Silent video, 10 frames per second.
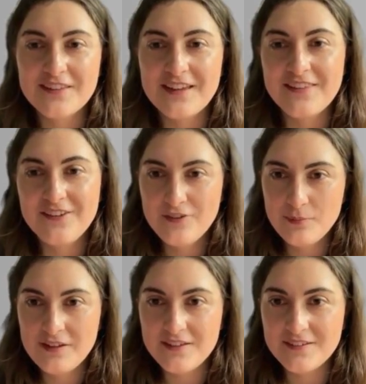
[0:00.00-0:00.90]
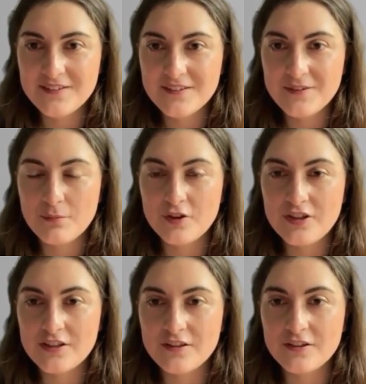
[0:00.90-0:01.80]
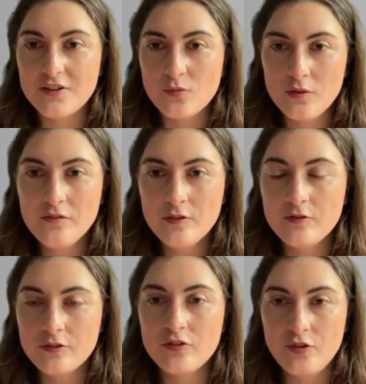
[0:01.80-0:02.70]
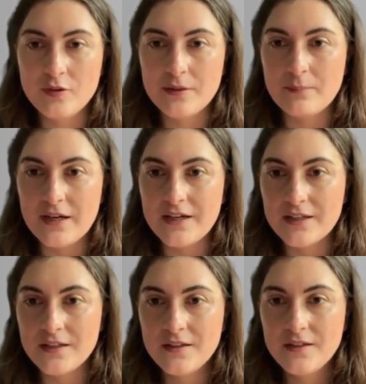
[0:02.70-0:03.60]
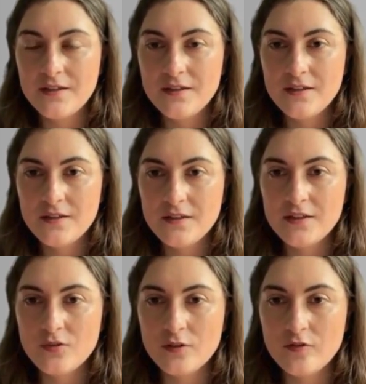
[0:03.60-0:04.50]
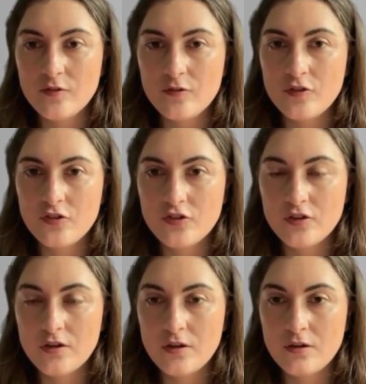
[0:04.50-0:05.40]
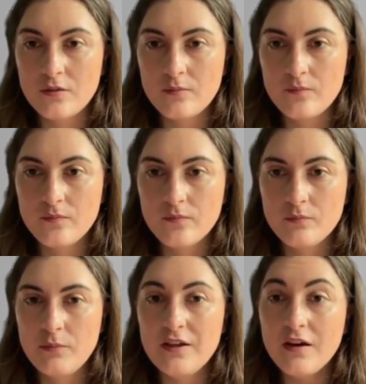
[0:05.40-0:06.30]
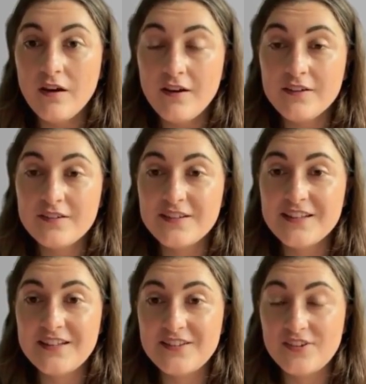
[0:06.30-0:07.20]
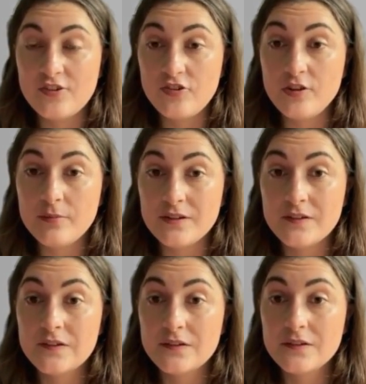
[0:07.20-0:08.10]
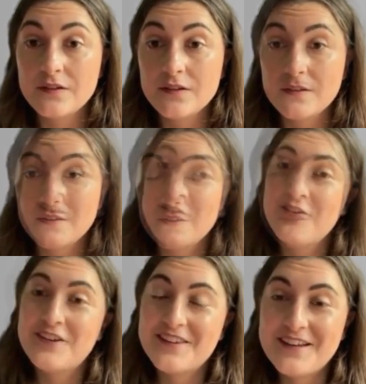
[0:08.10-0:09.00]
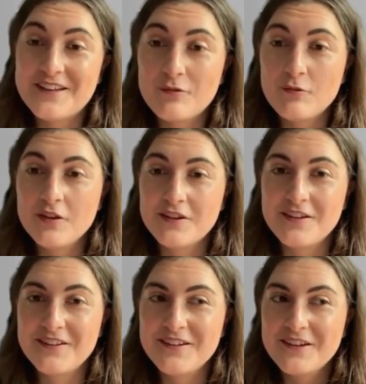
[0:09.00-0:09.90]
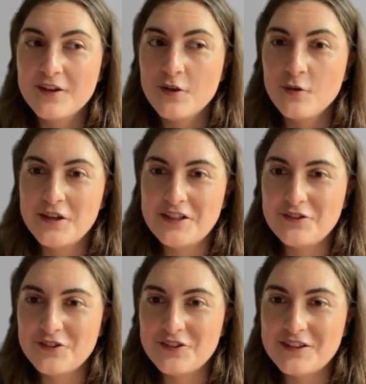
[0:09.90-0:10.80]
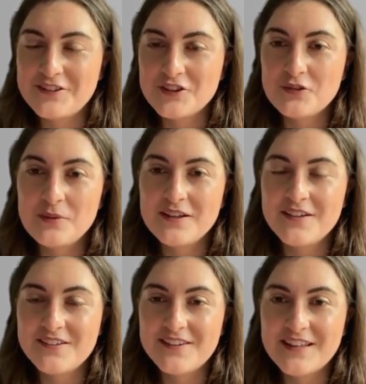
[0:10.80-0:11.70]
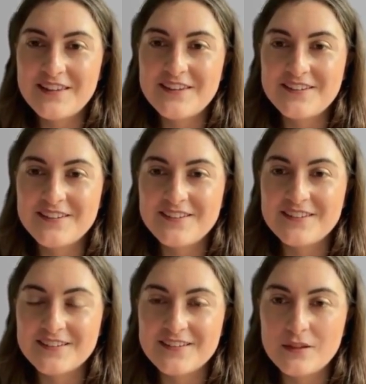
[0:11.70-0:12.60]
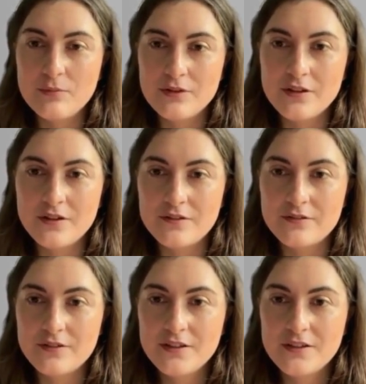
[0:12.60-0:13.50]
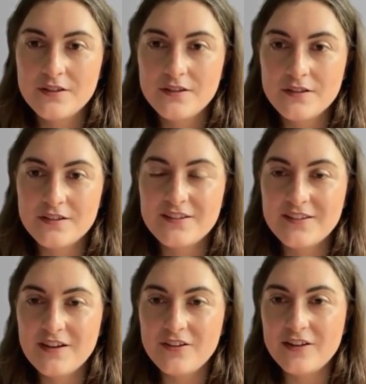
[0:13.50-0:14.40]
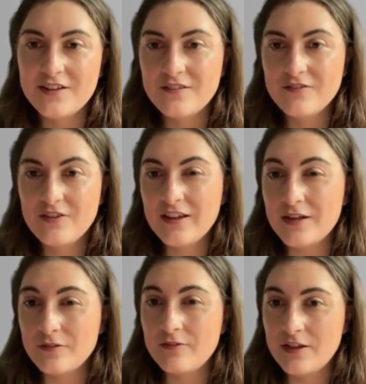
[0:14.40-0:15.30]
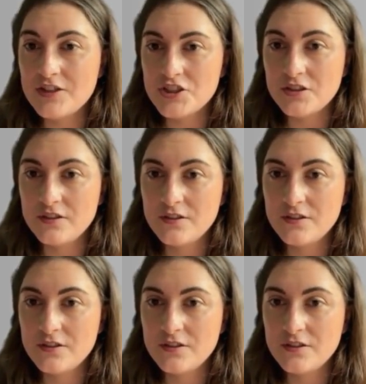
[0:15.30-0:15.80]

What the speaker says: that this piece in particular is one of the first you can buy. It's one of the first because it is the cheapest. I find that really quite interesting, just because that this is an example of a style that fell out of fashion.